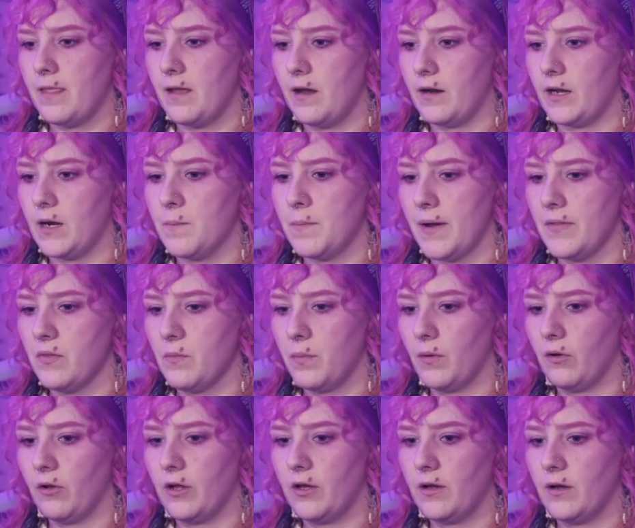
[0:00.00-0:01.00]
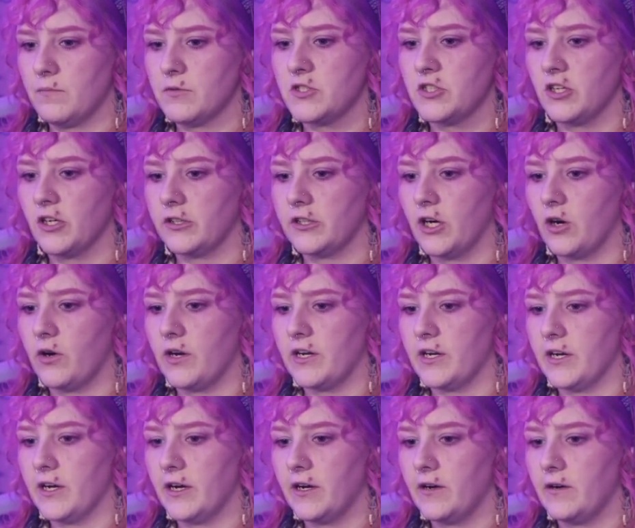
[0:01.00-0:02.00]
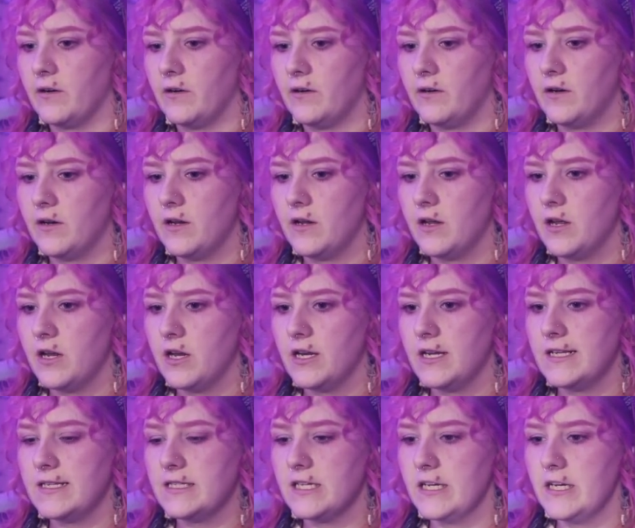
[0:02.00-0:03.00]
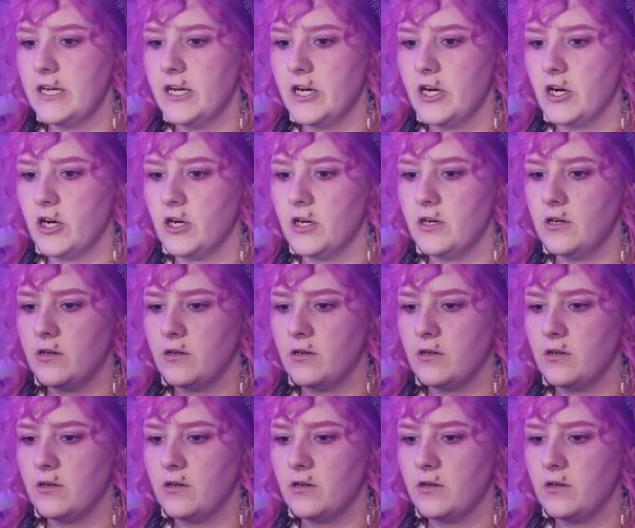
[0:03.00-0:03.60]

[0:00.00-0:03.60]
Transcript: I'm gonna bite the bullet. I'm just gonna go in here. He's in here.